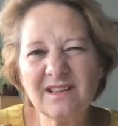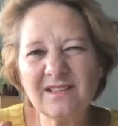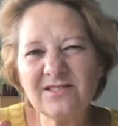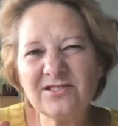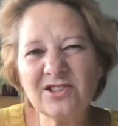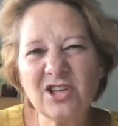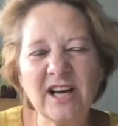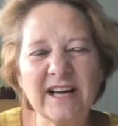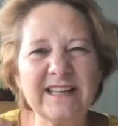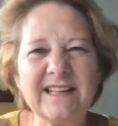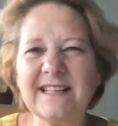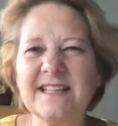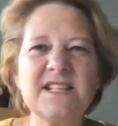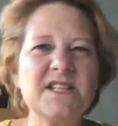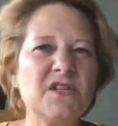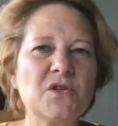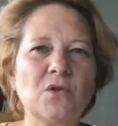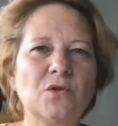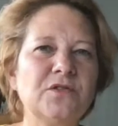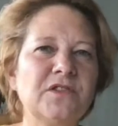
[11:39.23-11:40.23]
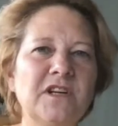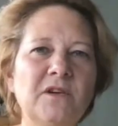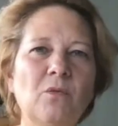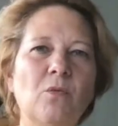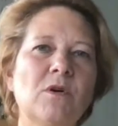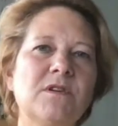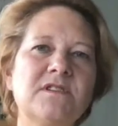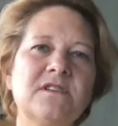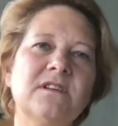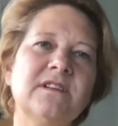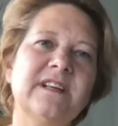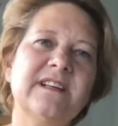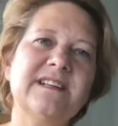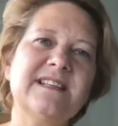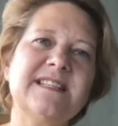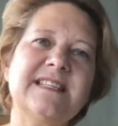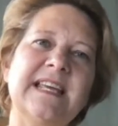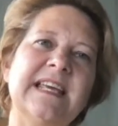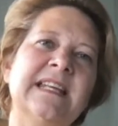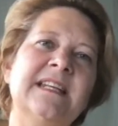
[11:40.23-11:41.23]
slightly salty water that
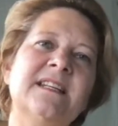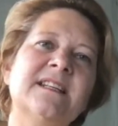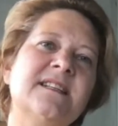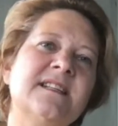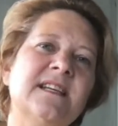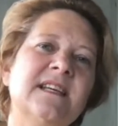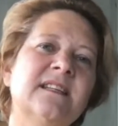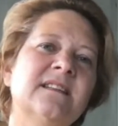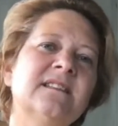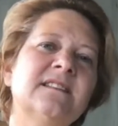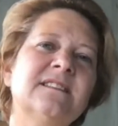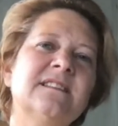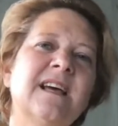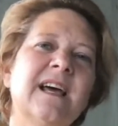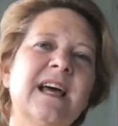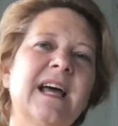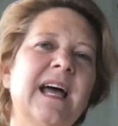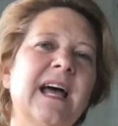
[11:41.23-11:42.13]
is in the tins